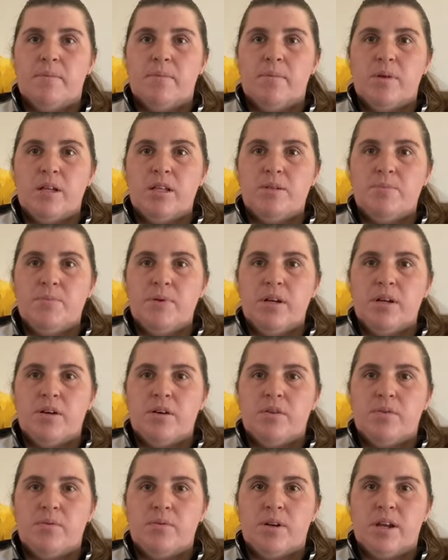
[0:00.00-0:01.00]
It's pretty
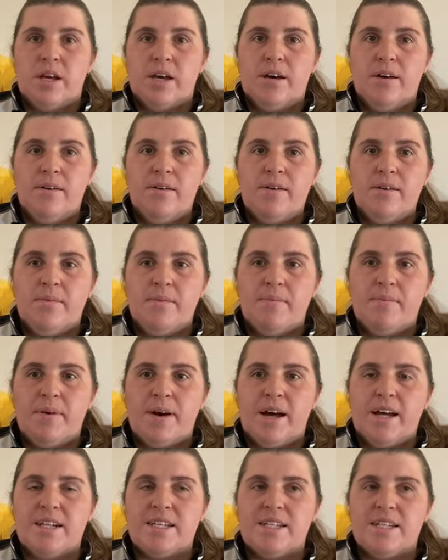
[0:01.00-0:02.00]
old now,
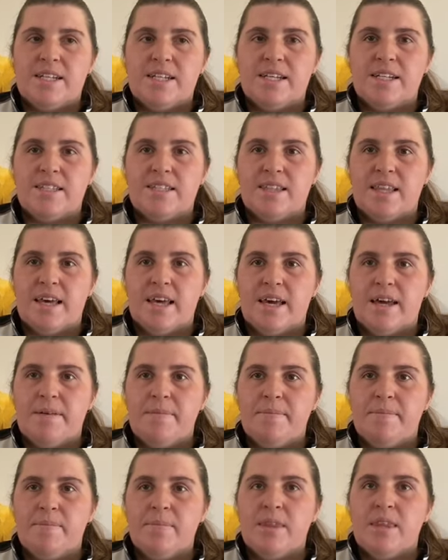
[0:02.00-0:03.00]
but it's there.
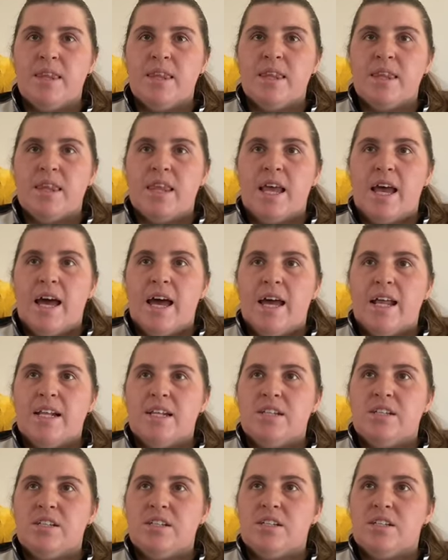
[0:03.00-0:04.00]

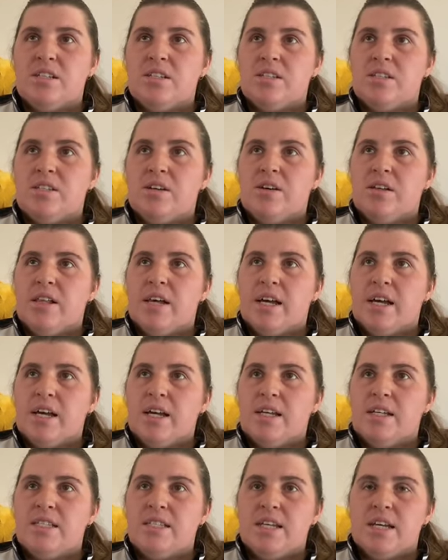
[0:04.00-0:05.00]
And so like I
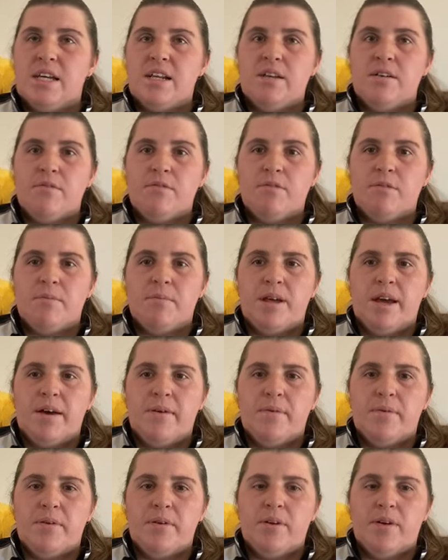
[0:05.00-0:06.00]
said, from now
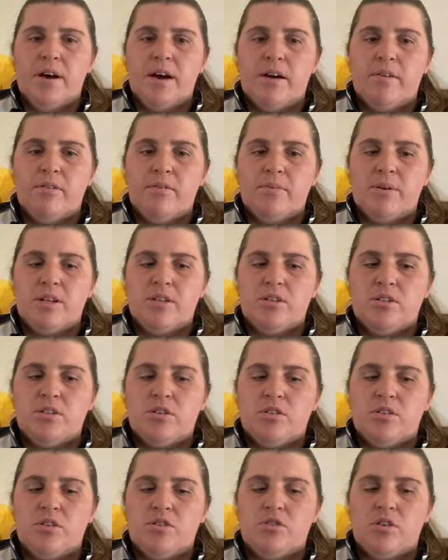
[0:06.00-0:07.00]
on, I will be
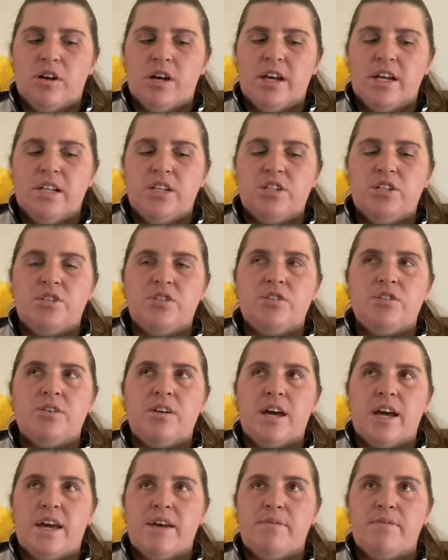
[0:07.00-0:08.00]
trying to do
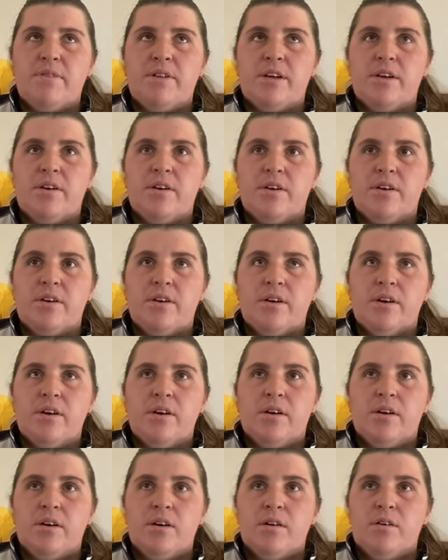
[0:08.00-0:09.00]
a video
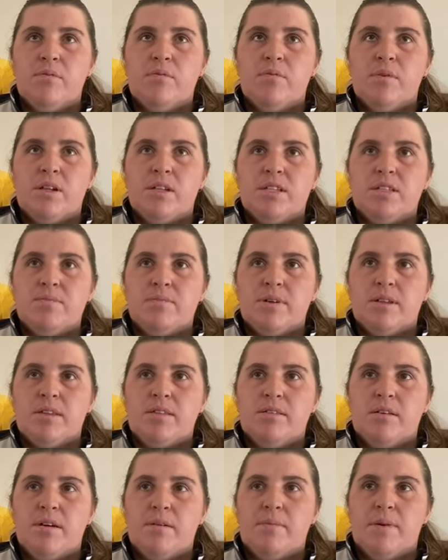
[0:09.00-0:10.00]
once a month
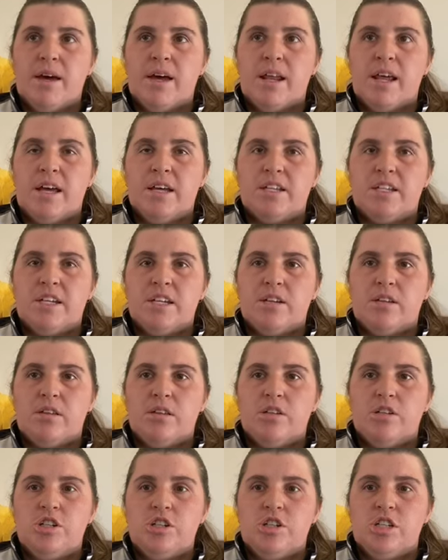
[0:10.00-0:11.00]
about a
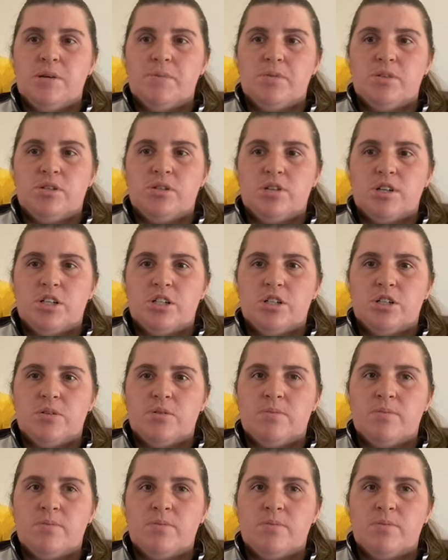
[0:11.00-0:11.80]
technology demonstration.